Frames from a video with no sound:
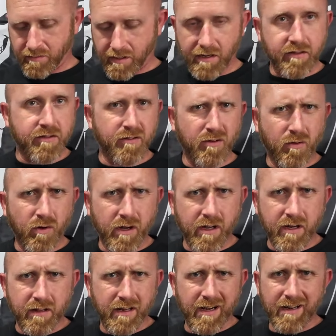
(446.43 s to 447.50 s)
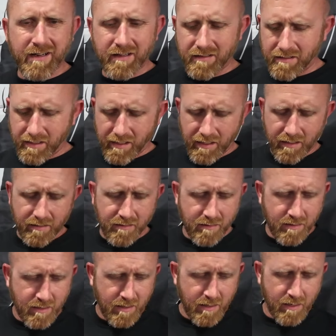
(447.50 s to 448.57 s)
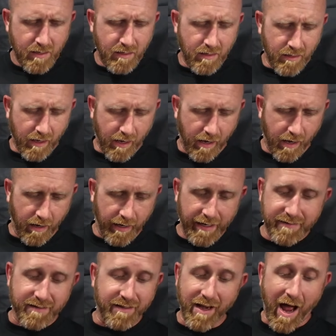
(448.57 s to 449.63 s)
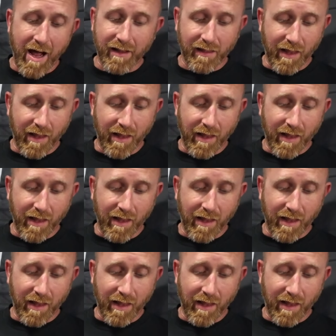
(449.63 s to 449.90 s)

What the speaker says: that I threw away that I didn't need. It's not